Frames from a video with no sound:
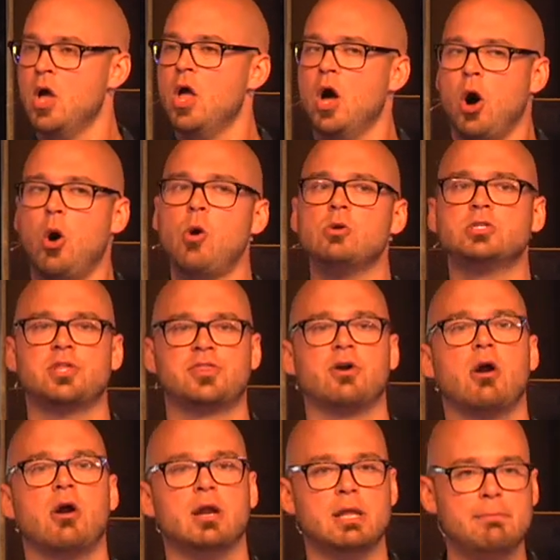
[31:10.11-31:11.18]
hold
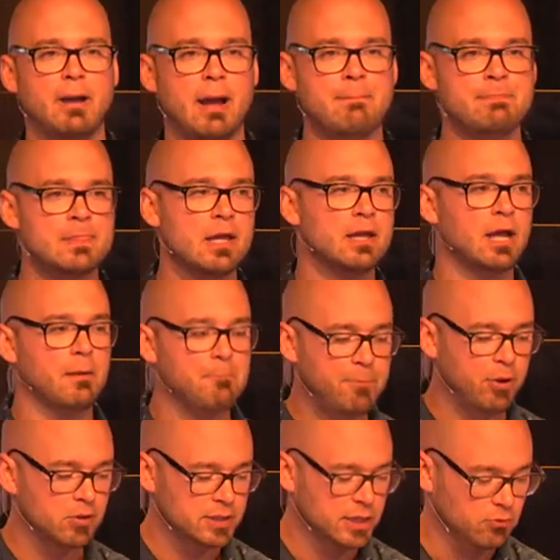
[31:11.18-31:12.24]
authority by kind of
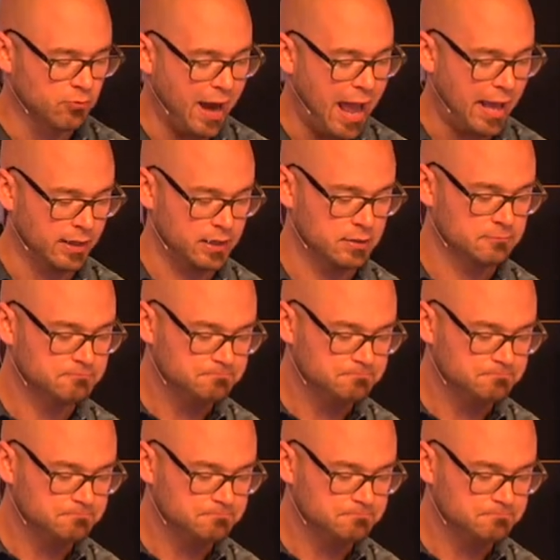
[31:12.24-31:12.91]
pulling rank,